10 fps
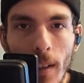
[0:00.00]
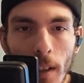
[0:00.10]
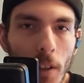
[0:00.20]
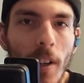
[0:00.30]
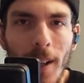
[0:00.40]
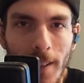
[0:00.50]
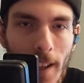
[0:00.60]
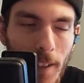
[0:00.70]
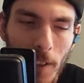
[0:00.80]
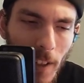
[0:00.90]
And you're kind of
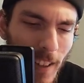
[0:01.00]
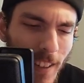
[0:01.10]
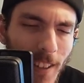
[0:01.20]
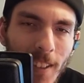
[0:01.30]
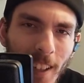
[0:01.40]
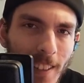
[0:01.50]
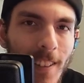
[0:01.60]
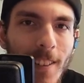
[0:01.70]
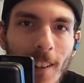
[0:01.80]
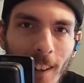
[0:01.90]
sad too. You're like, oh no,
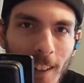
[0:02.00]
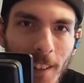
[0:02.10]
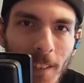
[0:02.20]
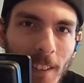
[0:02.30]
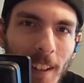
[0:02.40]
Tyson's gone. Like, what do we,